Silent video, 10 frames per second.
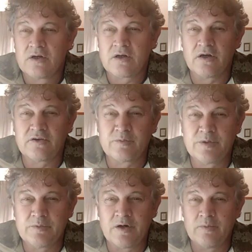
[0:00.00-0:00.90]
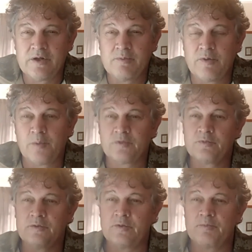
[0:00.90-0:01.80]
Can't remember how many bombs,
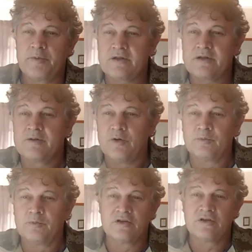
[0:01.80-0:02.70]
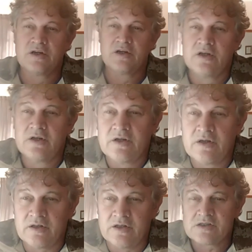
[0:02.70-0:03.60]
but we packed the bombs
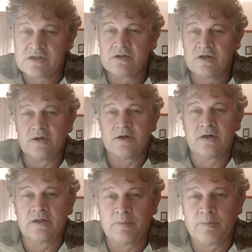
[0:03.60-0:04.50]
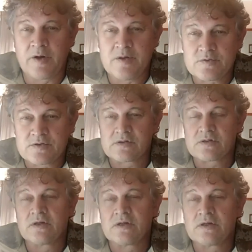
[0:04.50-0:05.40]
next to the, uh, the pipes.
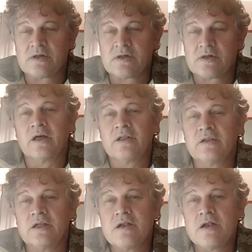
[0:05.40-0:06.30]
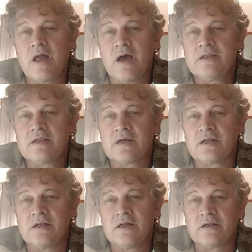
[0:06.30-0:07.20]
And then later
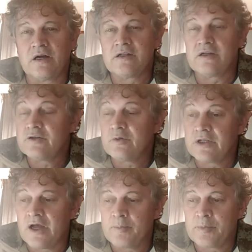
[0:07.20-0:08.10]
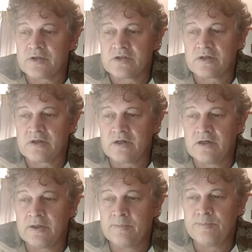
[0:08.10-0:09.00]
at night, I don't know what happened.
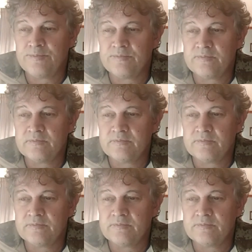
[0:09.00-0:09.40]
Um,